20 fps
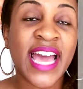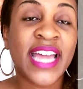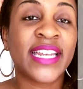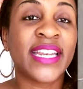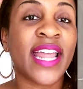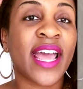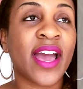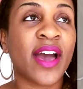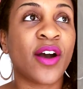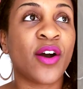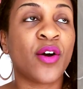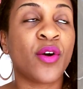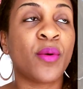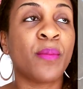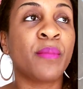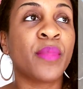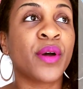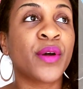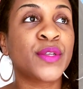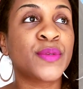Now,
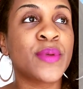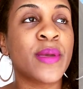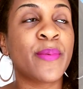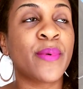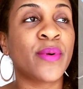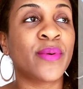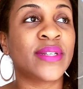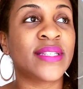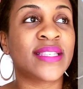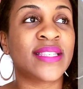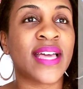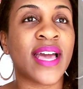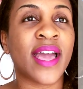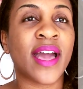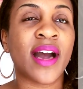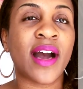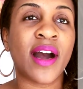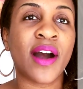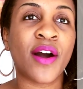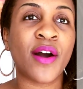most people would say,
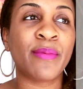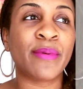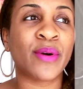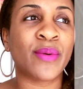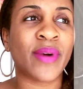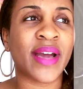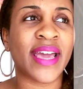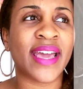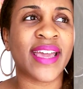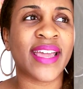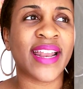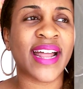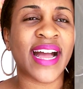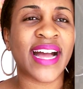oh, but wait,